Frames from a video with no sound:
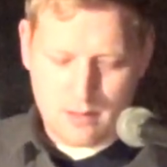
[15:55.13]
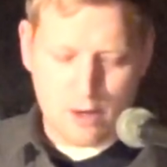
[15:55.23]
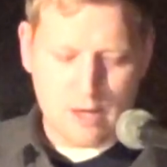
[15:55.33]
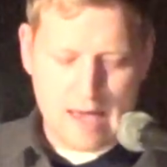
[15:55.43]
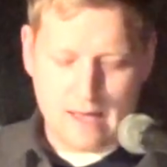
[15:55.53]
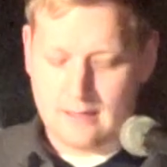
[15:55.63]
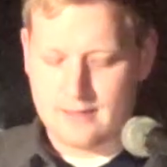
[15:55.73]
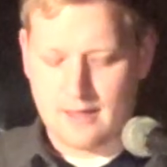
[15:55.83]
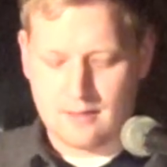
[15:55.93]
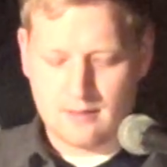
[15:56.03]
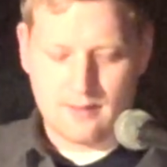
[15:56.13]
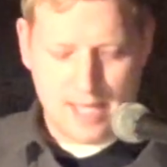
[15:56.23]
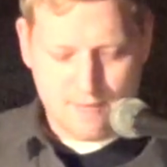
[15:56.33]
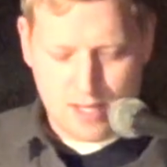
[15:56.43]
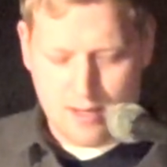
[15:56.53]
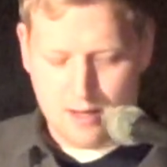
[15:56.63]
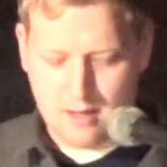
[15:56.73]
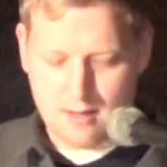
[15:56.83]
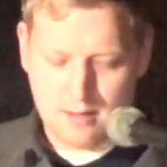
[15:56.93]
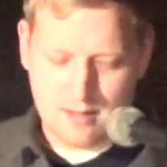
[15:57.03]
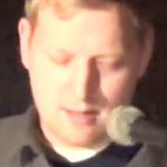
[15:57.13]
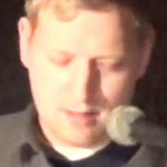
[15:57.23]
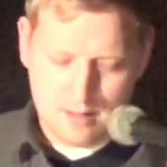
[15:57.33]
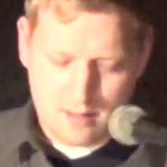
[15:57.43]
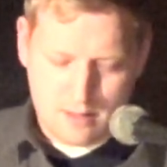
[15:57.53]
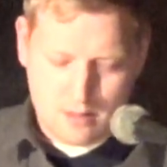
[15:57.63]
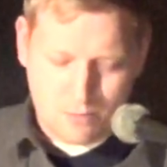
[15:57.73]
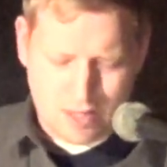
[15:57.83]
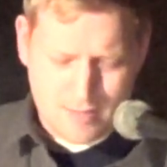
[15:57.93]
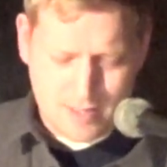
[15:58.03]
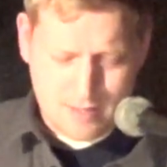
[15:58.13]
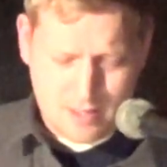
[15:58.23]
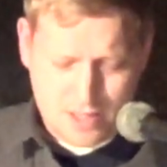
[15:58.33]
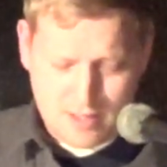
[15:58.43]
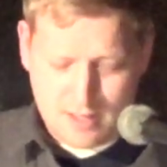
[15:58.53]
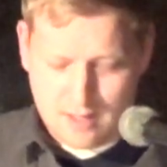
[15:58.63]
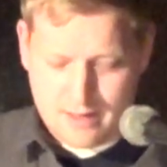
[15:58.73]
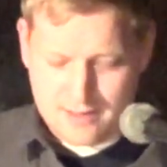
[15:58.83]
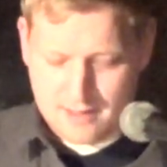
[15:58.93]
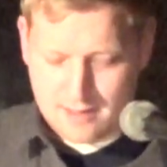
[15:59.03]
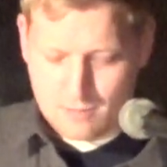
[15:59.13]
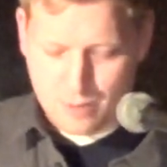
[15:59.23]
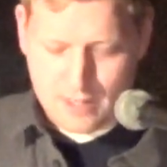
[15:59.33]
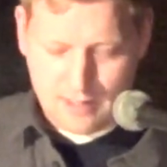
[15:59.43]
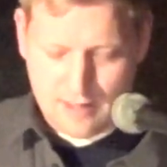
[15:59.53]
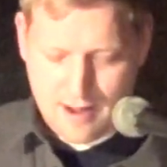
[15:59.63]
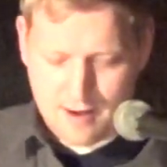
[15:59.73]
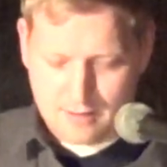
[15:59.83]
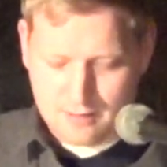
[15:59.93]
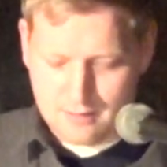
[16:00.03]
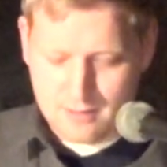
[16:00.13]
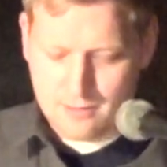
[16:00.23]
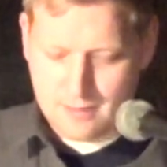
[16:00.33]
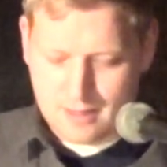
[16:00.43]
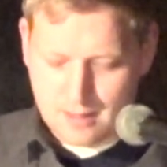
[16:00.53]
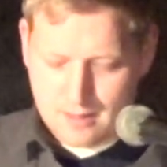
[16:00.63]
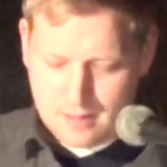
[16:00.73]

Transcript: "Okay," he said, "give it here." "Well, let me see the shit," I said, breaking character a little bit.